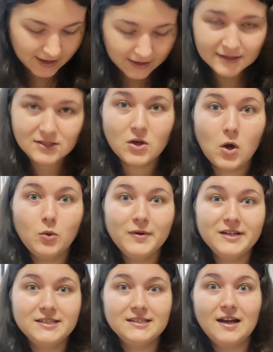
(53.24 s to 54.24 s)
it's
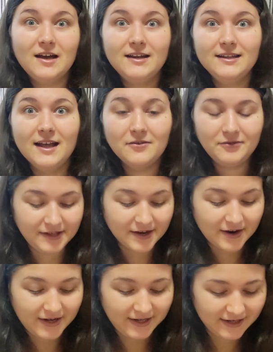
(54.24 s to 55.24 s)
always not enough
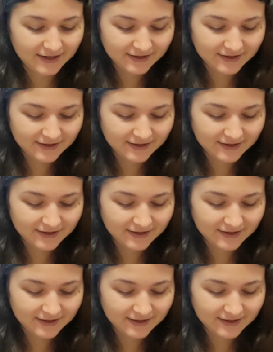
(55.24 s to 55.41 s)
yarn.